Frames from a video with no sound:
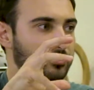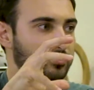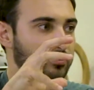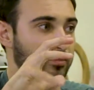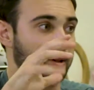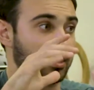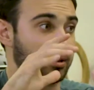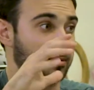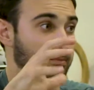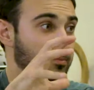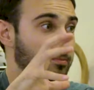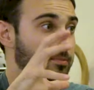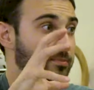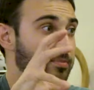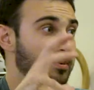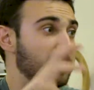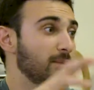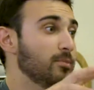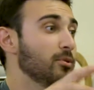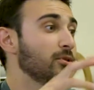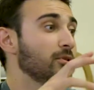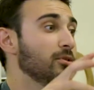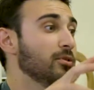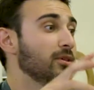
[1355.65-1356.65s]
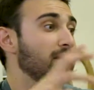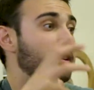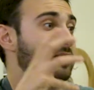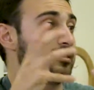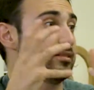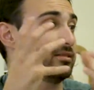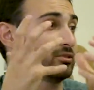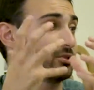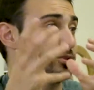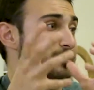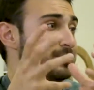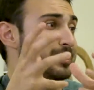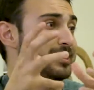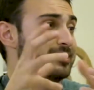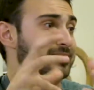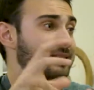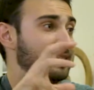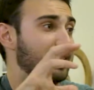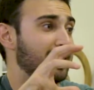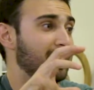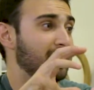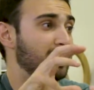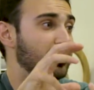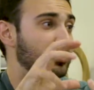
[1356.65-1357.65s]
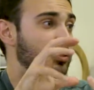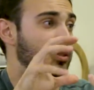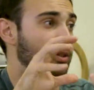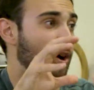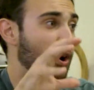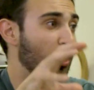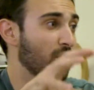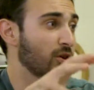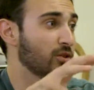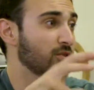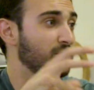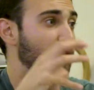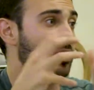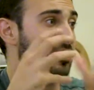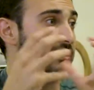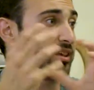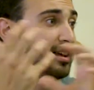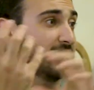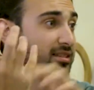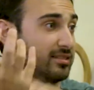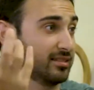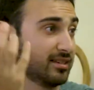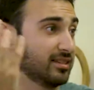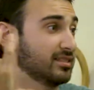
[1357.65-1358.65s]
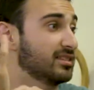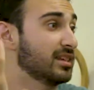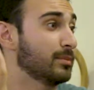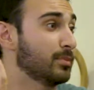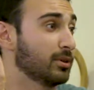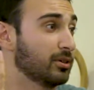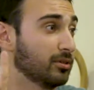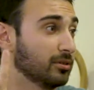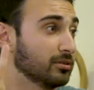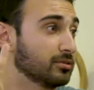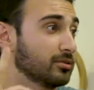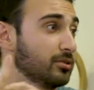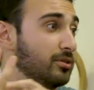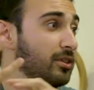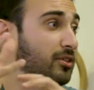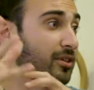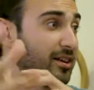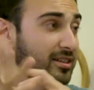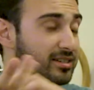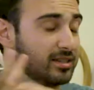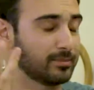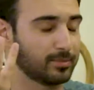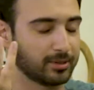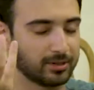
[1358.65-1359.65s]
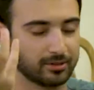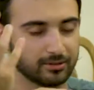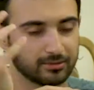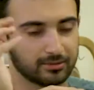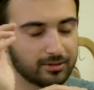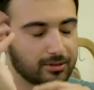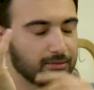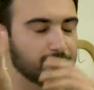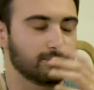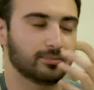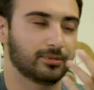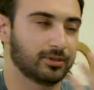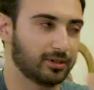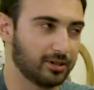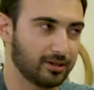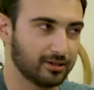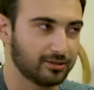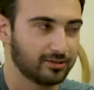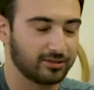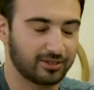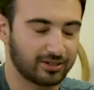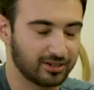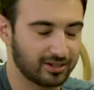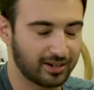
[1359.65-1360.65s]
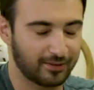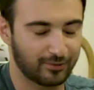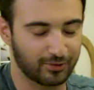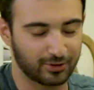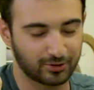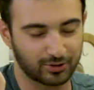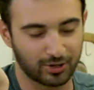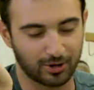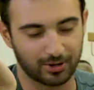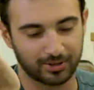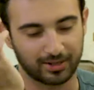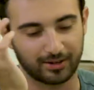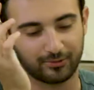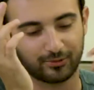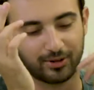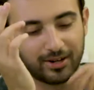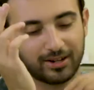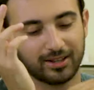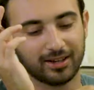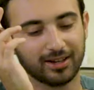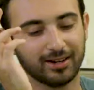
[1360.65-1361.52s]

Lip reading: like people and circumstances that are not typical, so they're atypical. So good name for the show on that front.